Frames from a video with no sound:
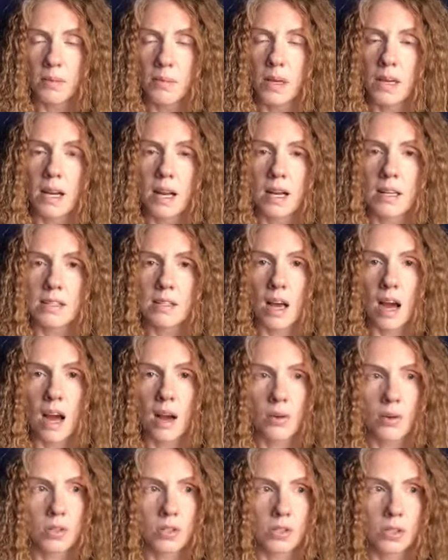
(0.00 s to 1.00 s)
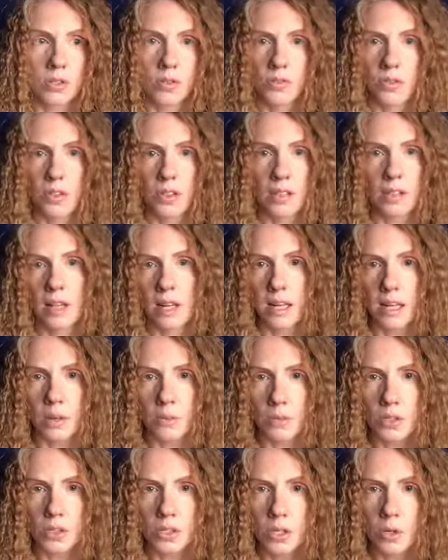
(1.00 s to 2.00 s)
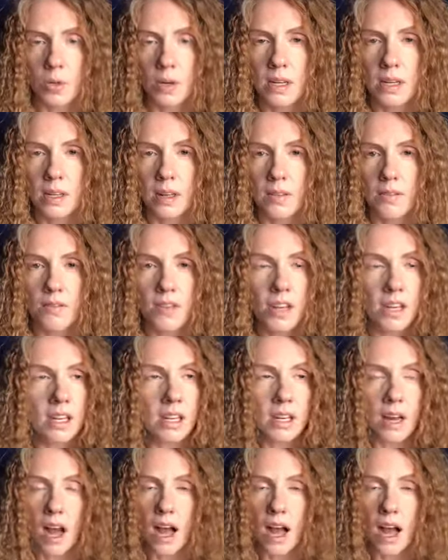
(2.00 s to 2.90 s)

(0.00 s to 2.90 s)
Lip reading: because I was just feeling like it was too inconvenient.